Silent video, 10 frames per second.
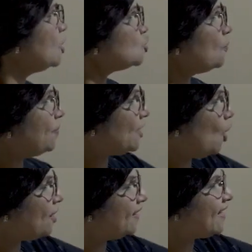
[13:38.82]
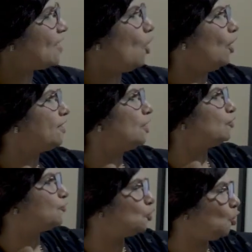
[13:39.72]
So priority order
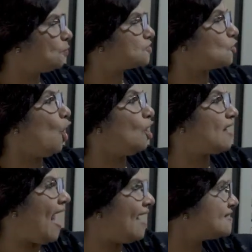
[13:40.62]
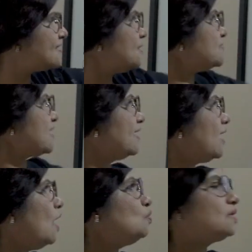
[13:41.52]
of groups or atoms
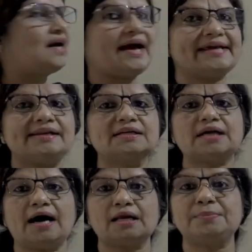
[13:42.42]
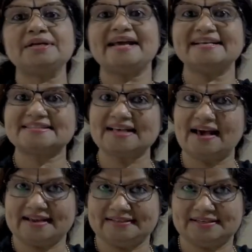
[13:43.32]
around chiral carbon
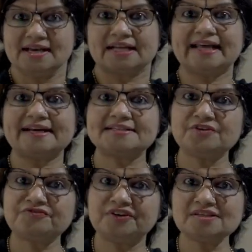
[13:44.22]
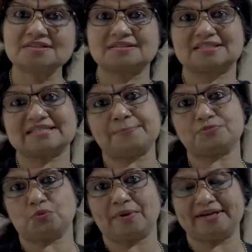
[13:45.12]
assigned. That is the first
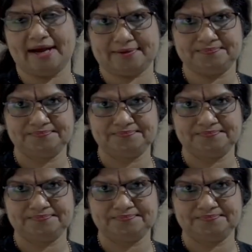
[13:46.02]
step to be done.